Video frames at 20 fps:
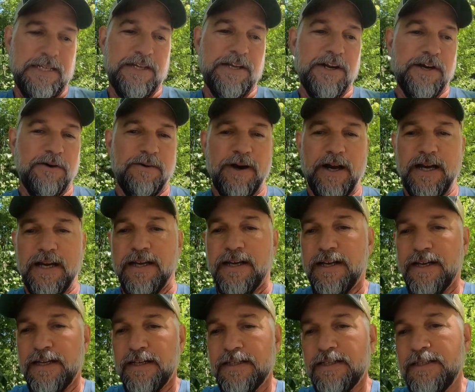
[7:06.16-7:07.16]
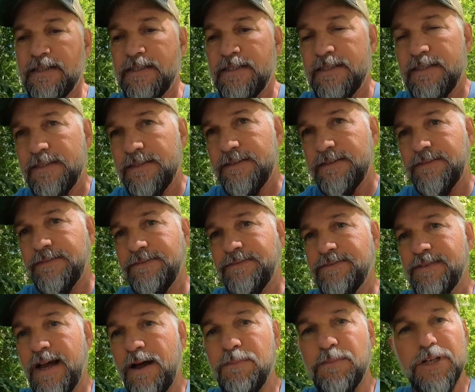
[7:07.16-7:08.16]
You know,
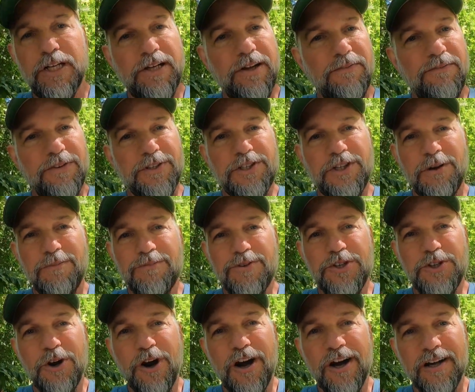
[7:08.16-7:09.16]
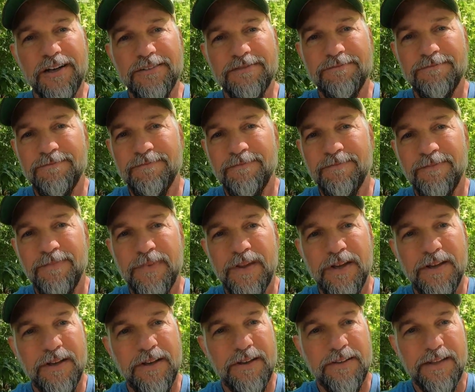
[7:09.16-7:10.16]
I'm looking for something strong
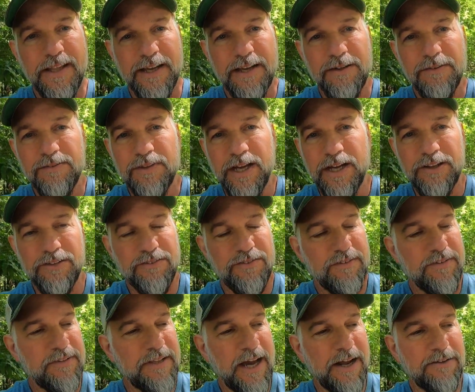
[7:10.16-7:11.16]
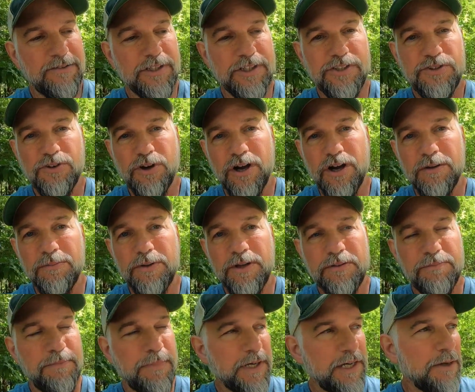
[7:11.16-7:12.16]
that is not only strong
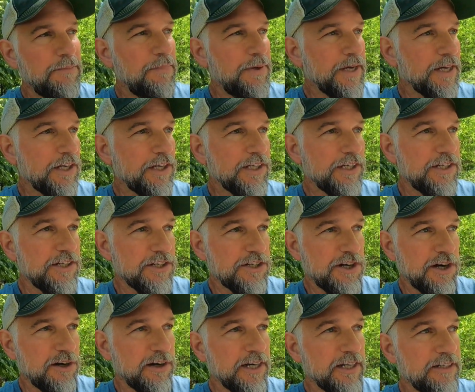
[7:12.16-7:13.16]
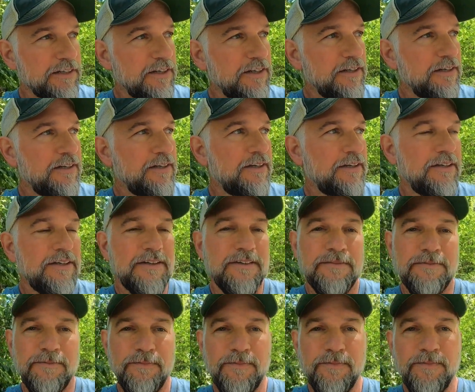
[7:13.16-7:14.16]
but can be a good deterrent.
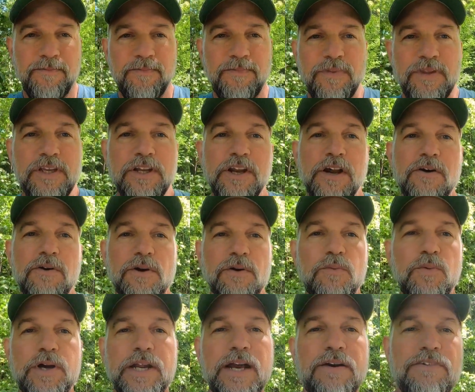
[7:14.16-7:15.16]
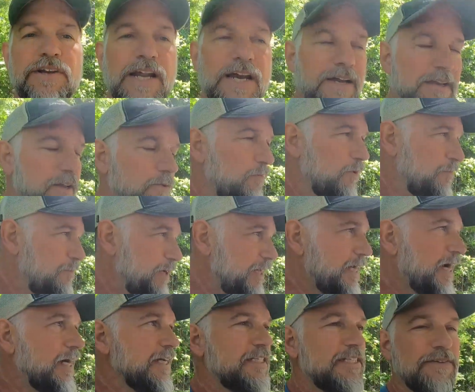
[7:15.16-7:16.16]
You know, it would
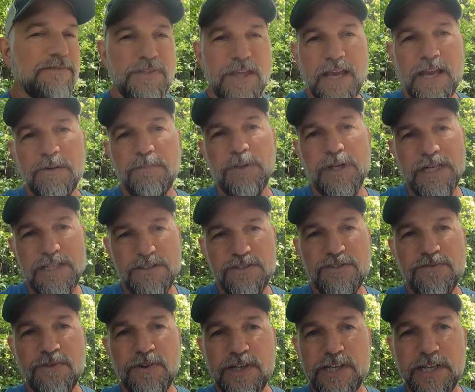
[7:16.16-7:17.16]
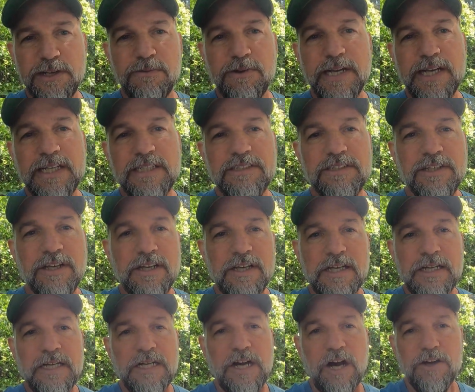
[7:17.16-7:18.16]
be nice if they had places for D-rings
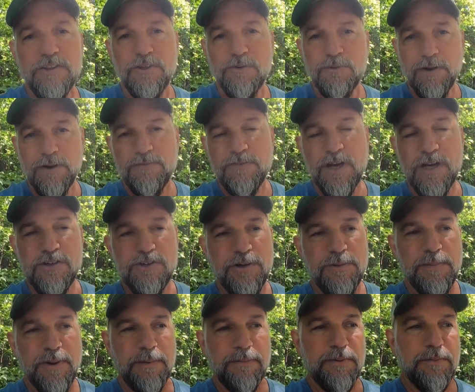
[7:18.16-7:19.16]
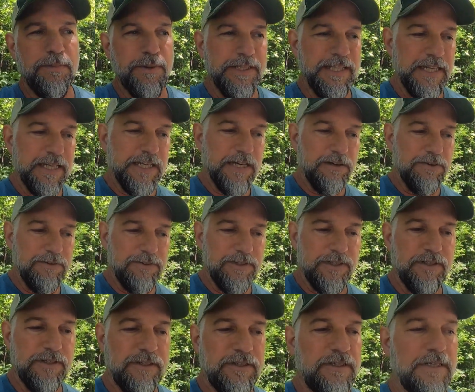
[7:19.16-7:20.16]
on the rough country bumper, but they
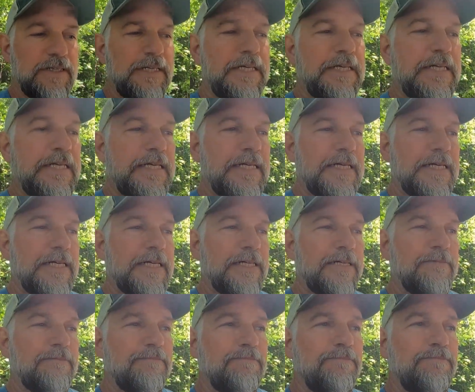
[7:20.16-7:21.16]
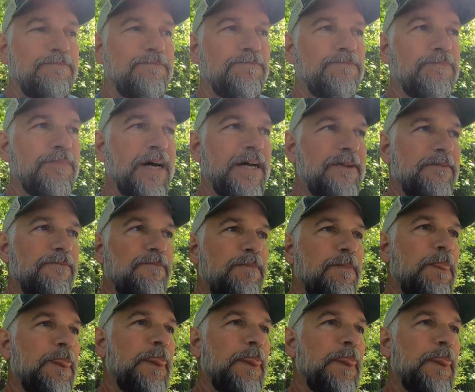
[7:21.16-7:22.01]
don't. But